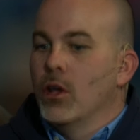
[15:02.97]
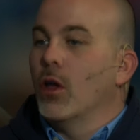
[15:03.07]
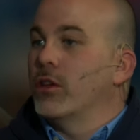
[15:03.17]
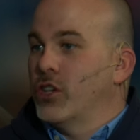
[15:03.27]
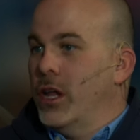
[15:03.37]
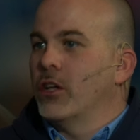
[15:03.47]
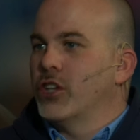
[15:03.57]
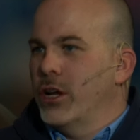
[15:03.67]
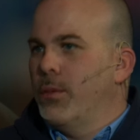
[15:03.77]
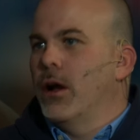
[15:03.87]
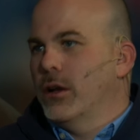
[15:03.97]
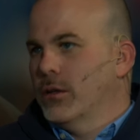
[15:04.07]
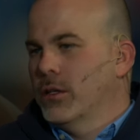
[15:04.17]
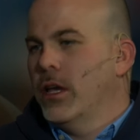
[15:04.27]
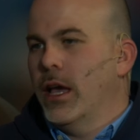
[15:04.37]
No, the cha- channel partner.
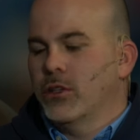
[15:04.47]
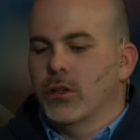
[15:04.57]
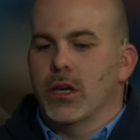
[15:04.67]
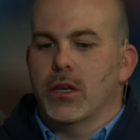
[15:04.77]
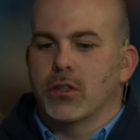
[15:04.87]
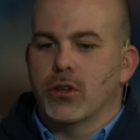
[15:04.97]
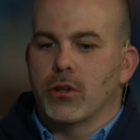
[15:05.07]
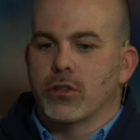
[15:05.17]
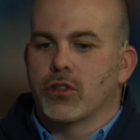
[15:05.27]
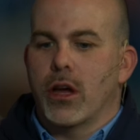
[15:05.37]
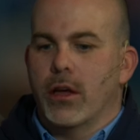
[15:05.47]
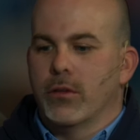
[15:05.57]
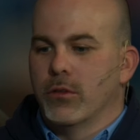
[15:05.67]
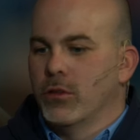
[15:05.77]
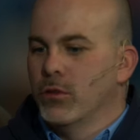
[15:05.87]
Yeah, okay. Yeah, so they so try,
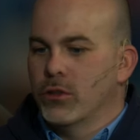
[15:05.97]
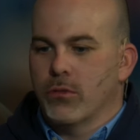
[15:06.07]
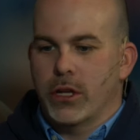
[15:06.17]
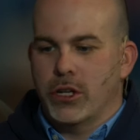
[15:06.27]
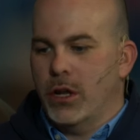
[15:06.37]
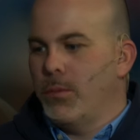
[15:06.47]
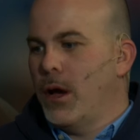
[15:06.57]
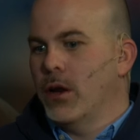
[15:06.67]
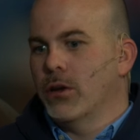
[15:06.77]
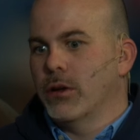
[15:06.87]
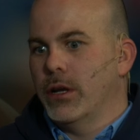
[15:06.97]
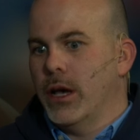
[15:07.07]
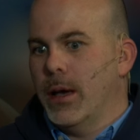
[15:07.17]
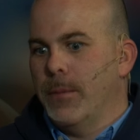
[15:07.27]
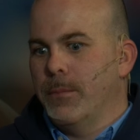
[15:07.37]
use the right channel partner and
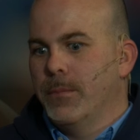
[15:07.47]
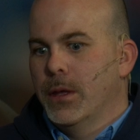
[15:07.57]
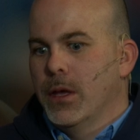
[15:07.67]
um,